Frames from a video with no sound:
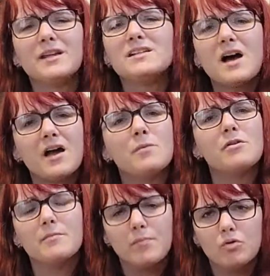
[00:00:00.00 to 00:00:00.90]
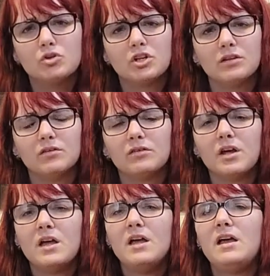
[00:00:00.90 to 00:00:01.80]
tied with emotions.
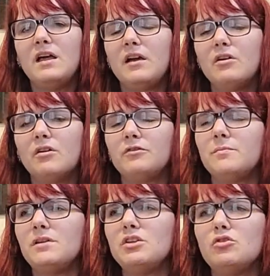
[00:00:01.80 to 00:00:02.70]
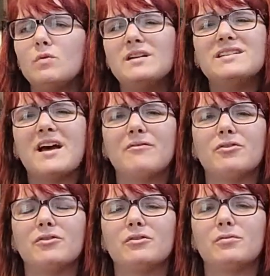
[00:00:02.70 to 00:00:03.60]
It can also be new
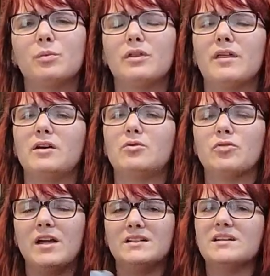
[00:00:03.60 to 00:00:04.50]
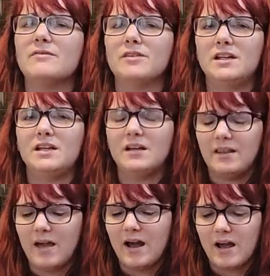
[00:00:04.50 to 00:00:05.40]
endeavors with like creativity and
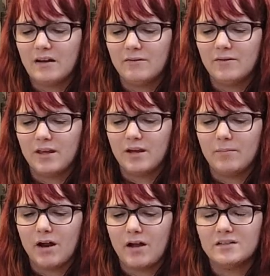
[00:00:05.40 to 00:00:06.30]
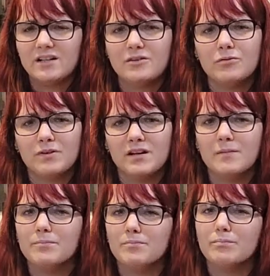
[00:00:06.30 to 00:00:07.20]
that kind of thing, but I tend to read it
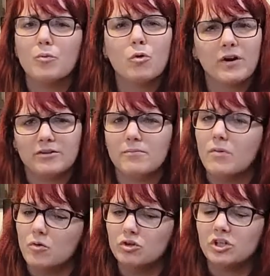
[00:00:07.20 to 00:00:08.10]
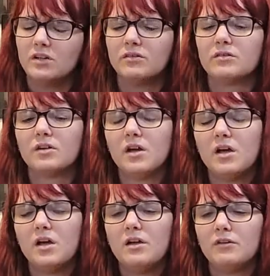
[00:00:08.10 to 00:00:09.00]
more as emotions.
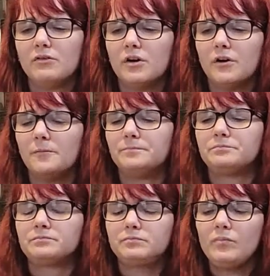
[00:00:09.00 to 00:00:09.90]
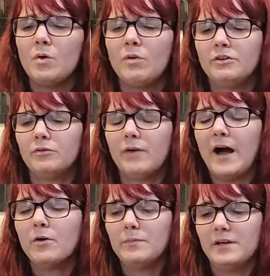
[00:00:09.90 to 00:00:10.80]
So what's
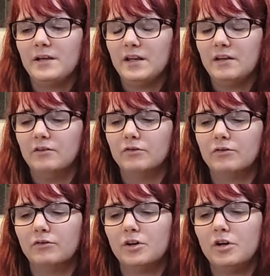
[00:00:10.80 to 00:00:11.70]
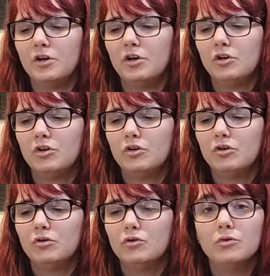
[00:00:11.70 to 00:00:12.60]
around me is
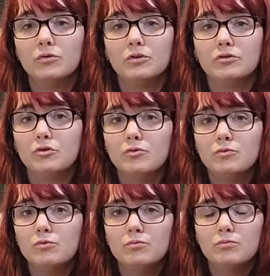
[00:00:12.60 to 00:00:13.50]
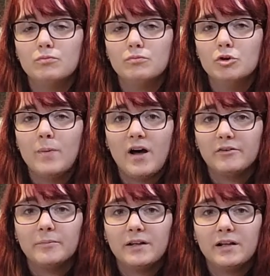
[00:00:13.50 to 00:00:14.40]
new
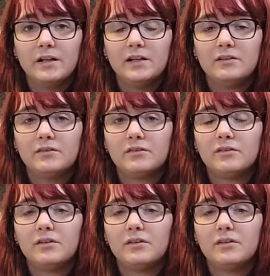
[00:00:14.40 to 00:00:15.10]
possibilities.